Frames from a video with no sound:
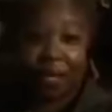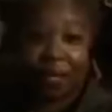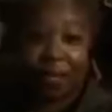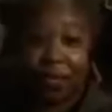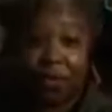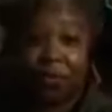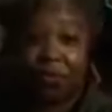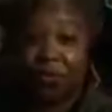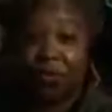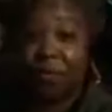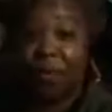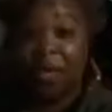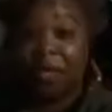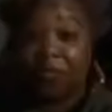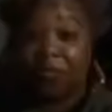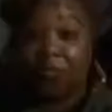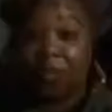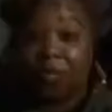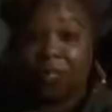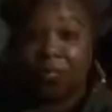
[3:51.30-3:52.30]
Those are my
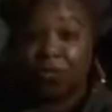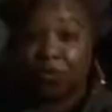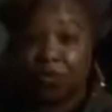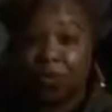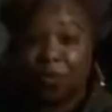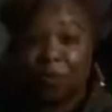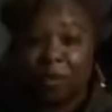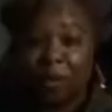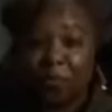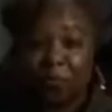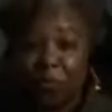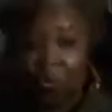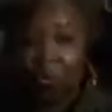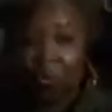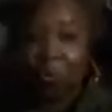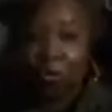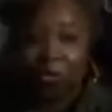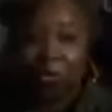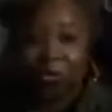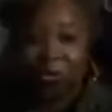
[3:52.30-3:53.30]
trees on my
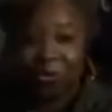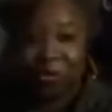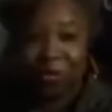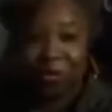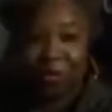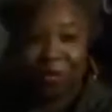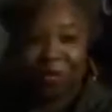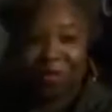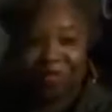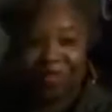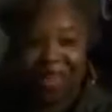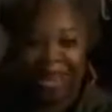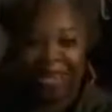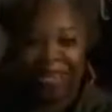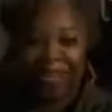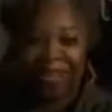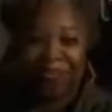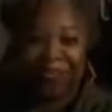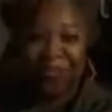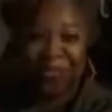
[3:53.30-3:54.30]
porch. Thank
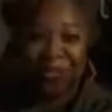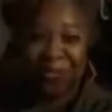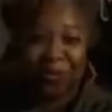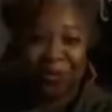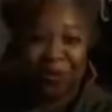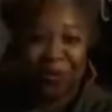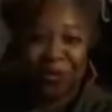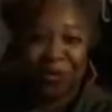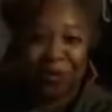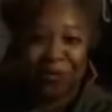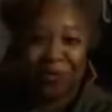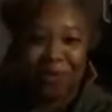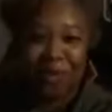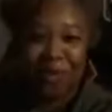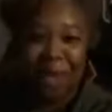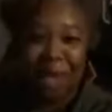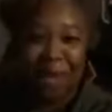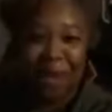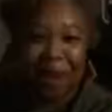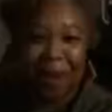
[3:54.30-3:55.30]
you for joining me.
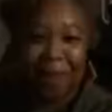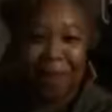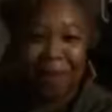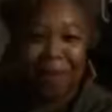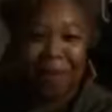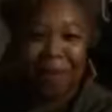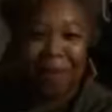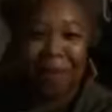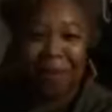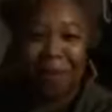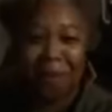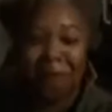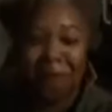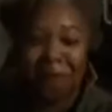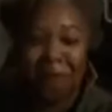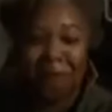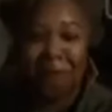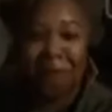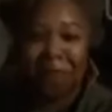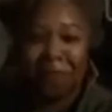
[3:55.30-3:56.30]
Hello.
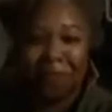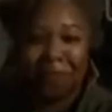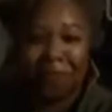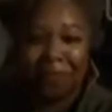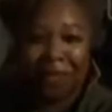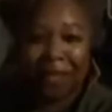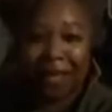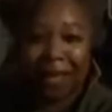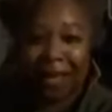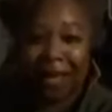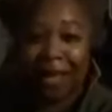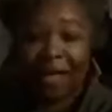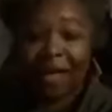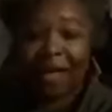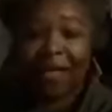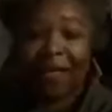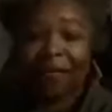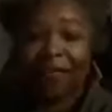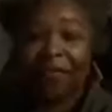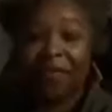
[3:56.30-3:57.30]

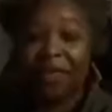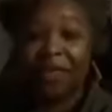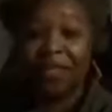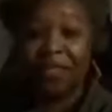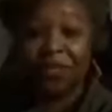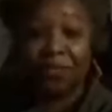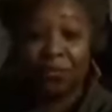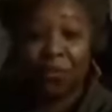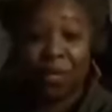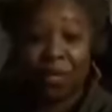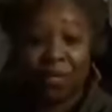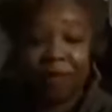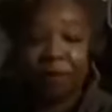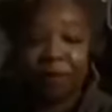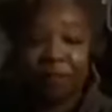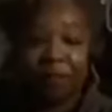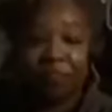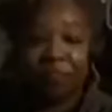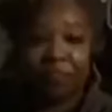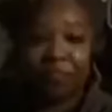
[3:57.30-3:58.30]
This one,
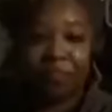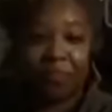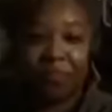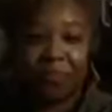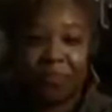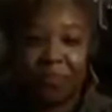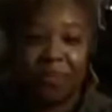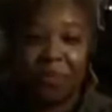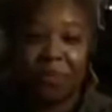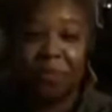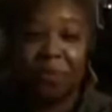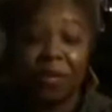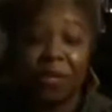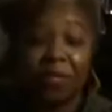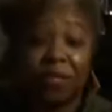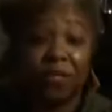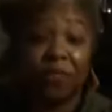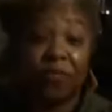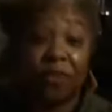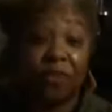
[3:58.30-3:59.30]
the
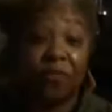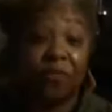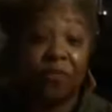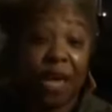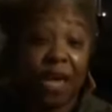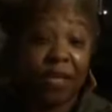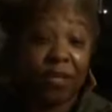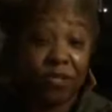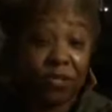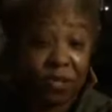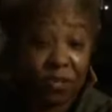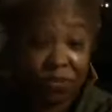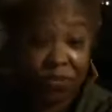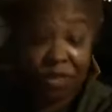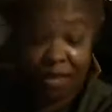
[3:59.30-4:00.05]
piece of advice is